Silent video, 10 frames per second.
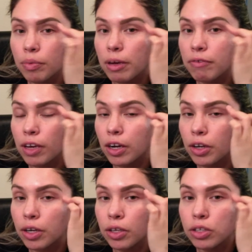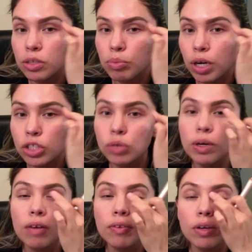my finger. You can use a brush or
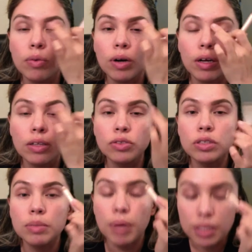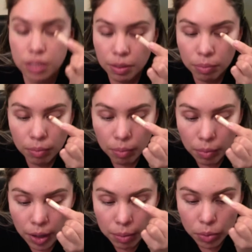whatever you want. It just depends on
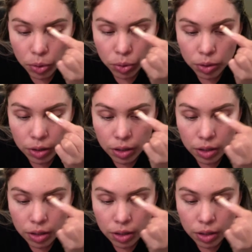my mood.